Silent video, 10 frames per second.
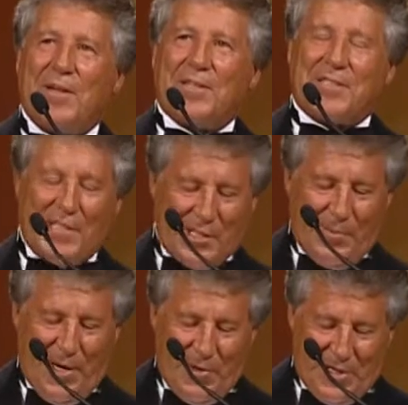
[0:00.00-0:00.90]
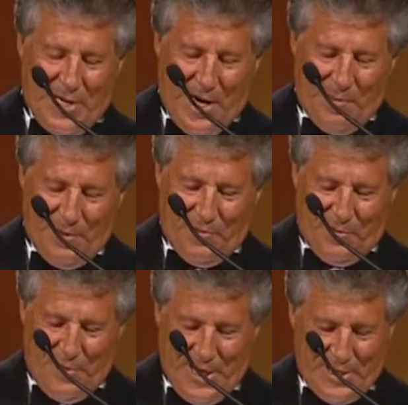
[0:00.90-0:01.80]
Since my retirement
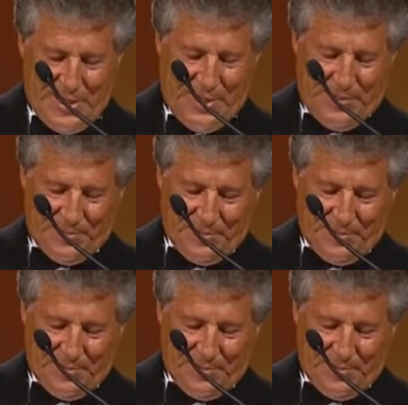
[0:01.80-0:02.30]
from racing,